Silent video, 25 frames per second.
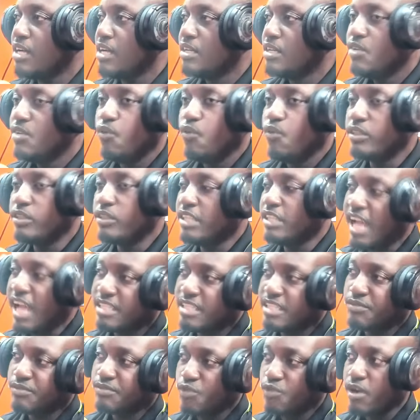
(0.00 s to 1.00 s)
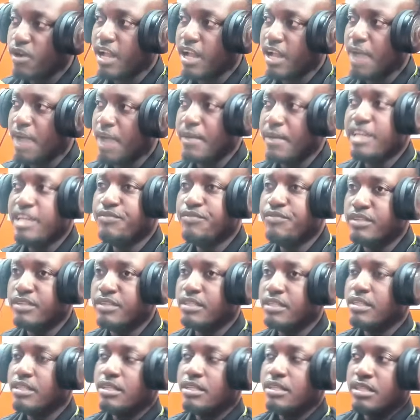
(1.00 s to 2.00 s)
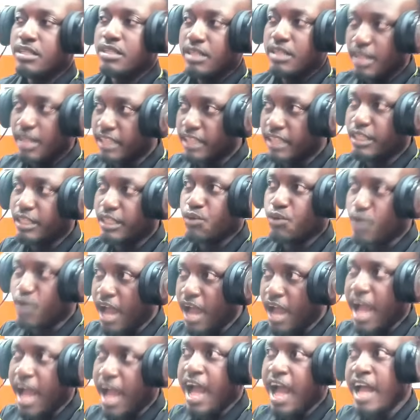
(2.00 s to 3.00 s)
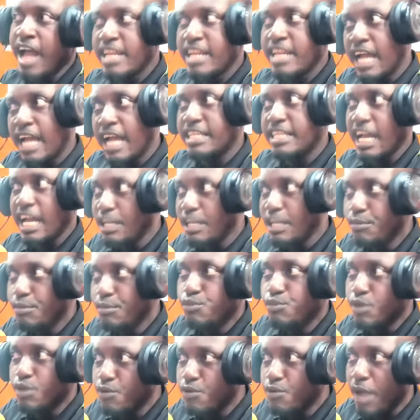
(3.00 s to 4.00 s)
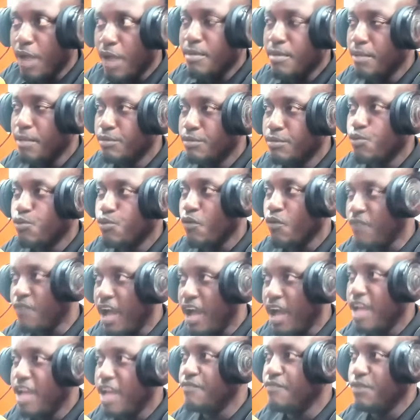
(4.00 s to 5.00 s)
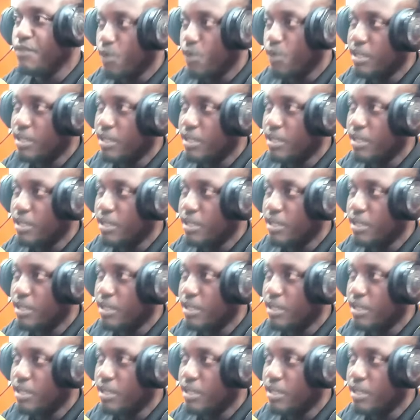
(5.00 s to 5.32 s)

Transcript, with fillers: Once he has a phone, come even let a cry near the idea be real, baby, coffee, if you honey.